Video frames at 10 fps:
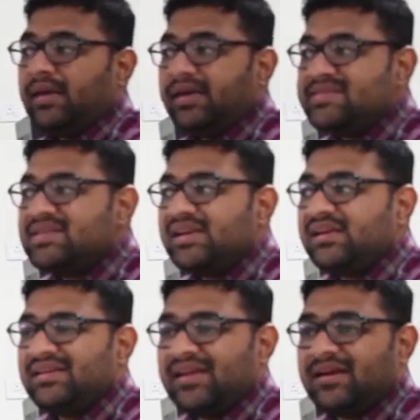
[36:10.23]
easily
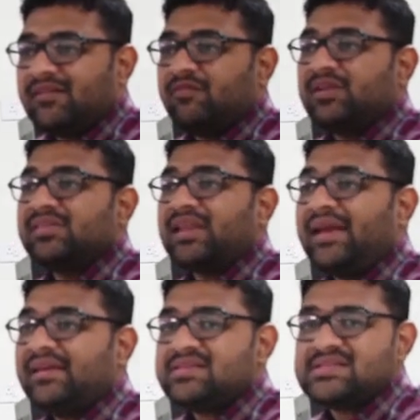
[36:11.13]
detect with
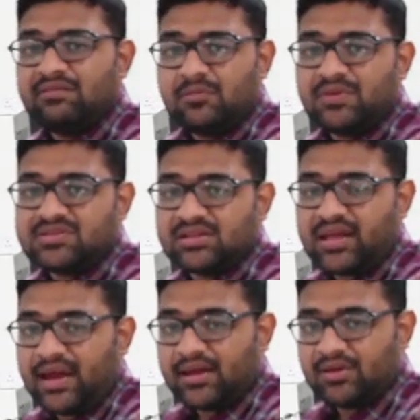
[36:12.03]
97%
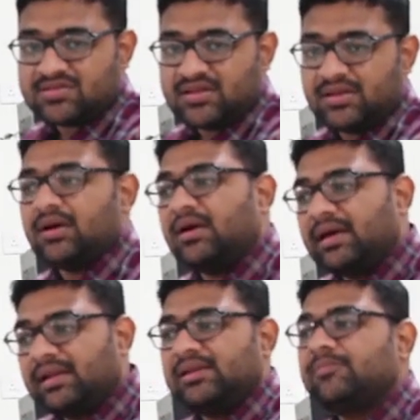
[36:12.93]
accuracy a
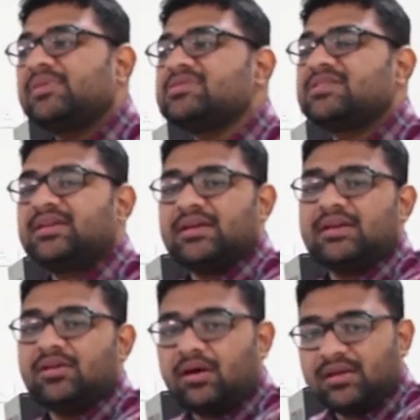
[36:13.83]
healthy person and
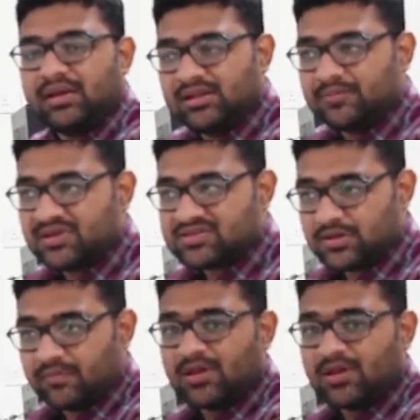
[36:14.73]
a non-healthy person.